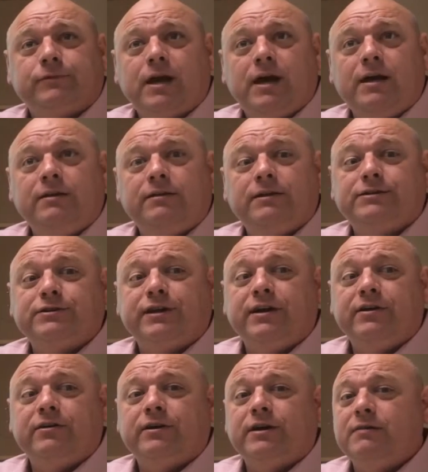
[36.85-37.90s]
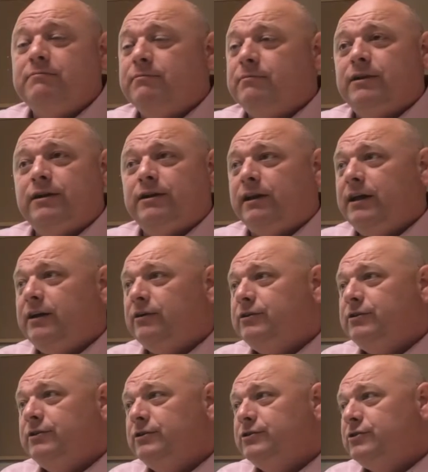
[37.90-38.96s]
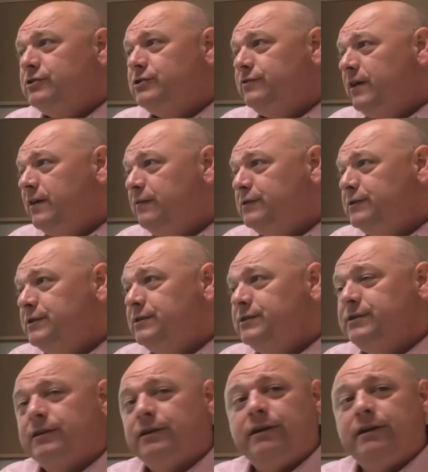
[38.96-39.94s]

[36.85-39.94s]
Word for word: Okay, this letter can, the letter to the church of Ephesus,